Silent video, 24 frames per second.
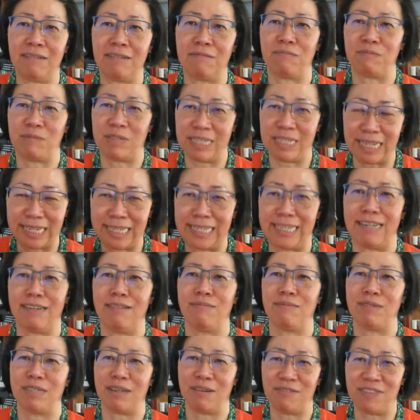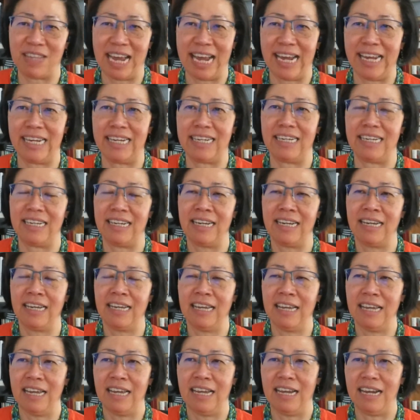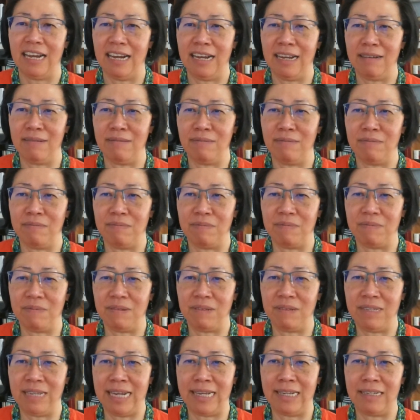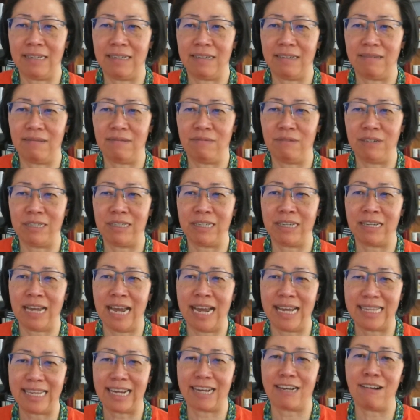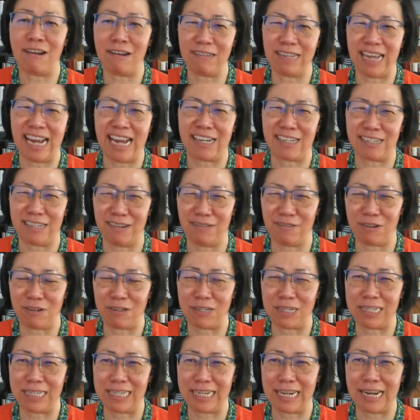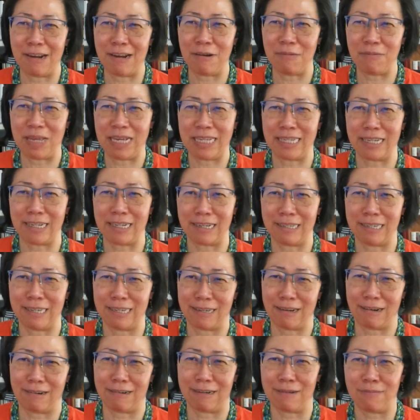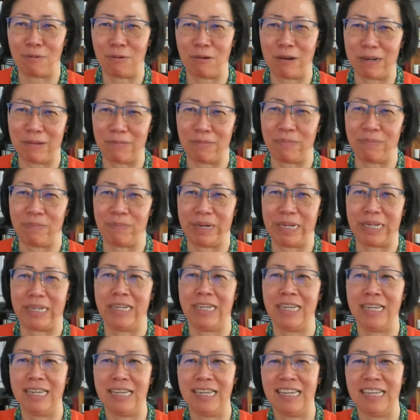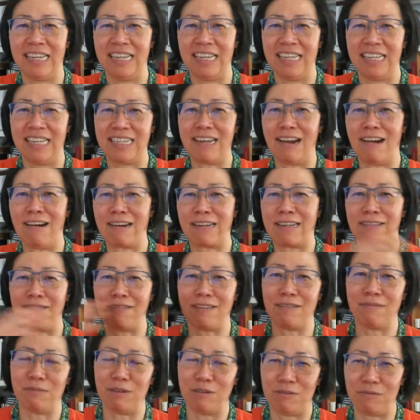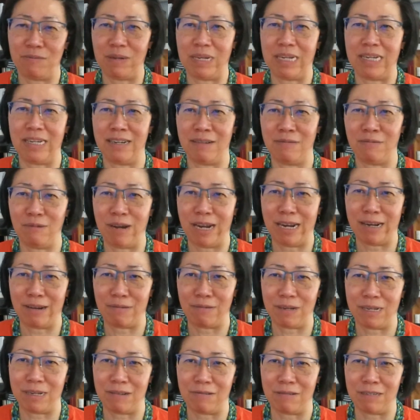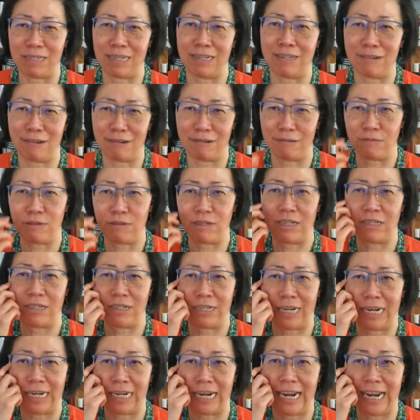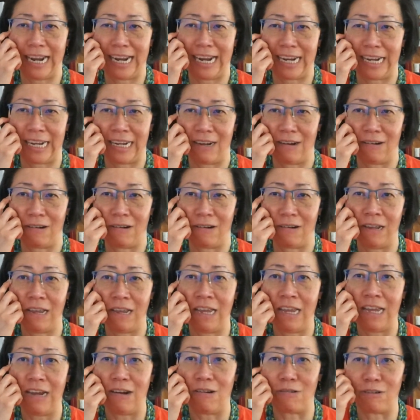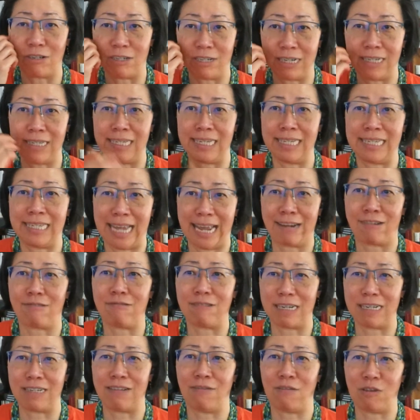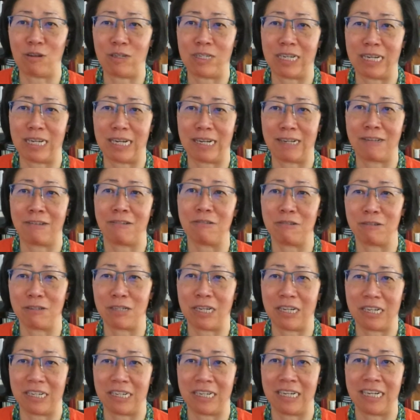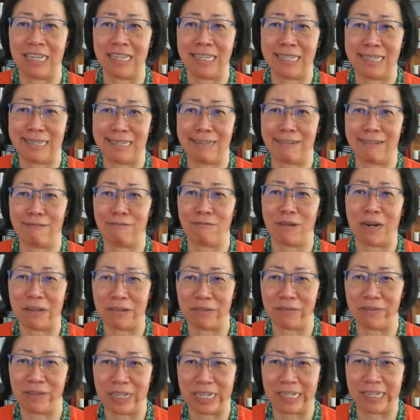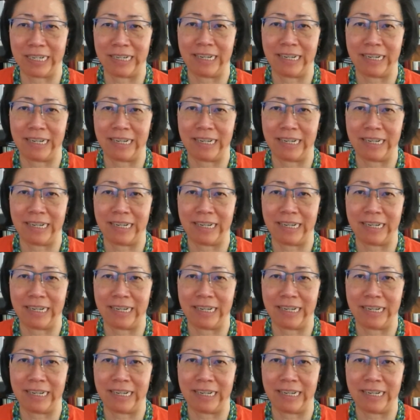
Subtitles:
systems of that that really had that call to action of urgency. I hope that's a good starting point, but the arc of the movement and why we use the term JEDI, or justice, equity, diversity, inclusion, is still relevant